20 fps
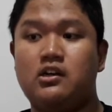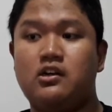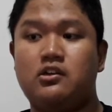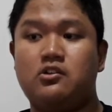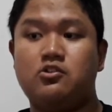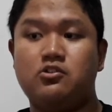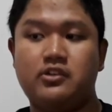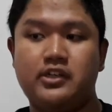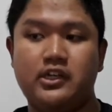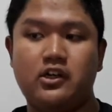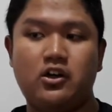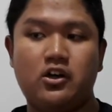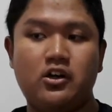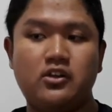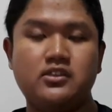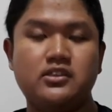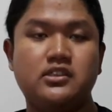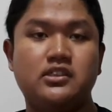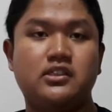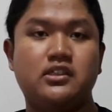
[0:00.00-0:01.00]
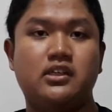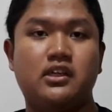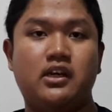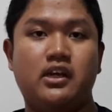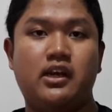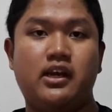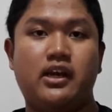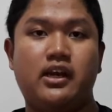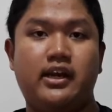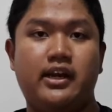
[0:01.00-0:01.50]
cooking oils,
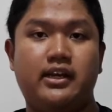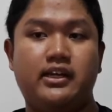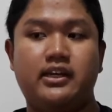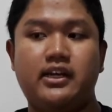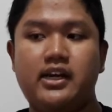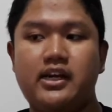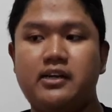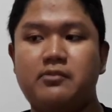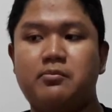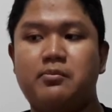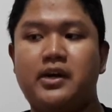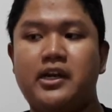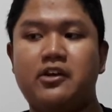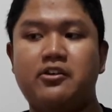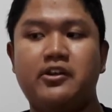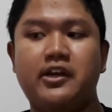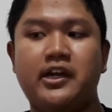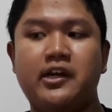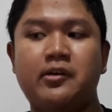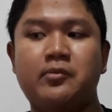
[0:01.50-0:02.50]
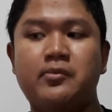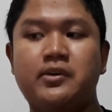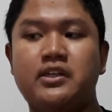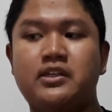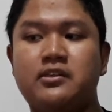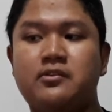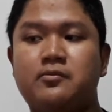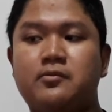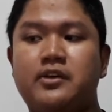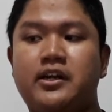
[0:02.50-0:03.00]
and
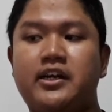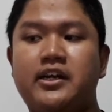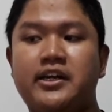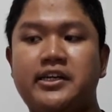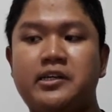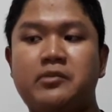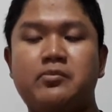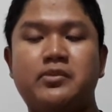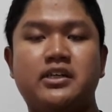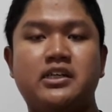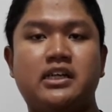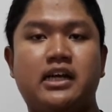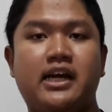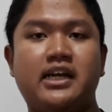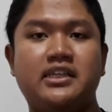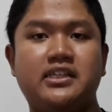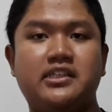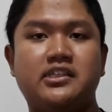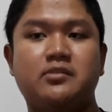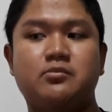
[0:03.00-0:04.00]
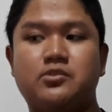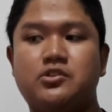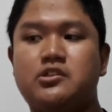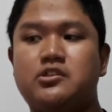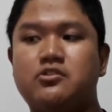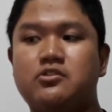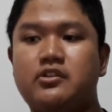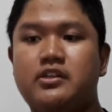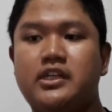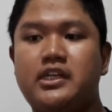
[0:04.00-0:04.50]
non-biodegradable items
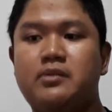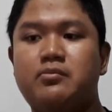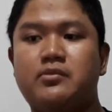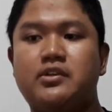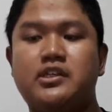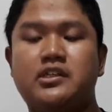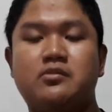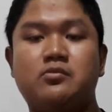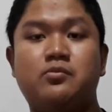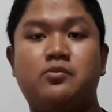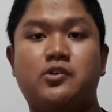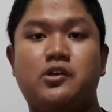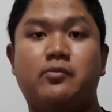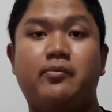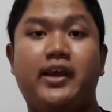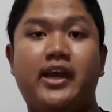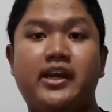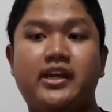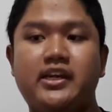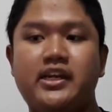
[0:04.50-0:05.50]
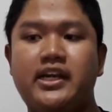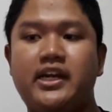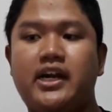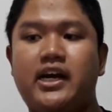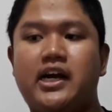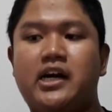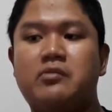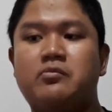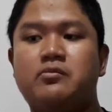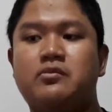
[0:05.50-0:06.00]
to keep them from ending
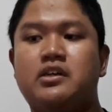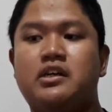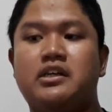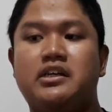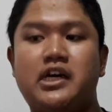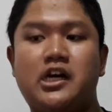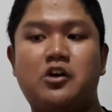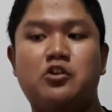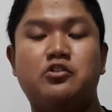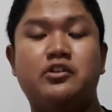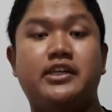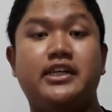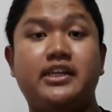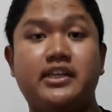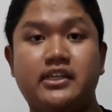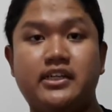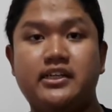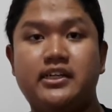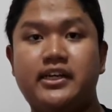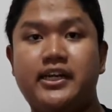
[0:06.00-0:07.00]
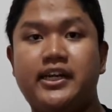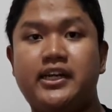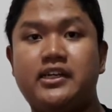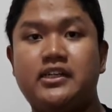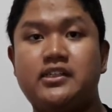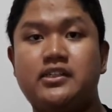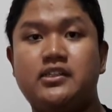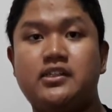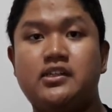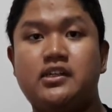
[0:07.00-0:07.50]
up down in the
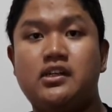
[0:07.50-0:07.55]
drain,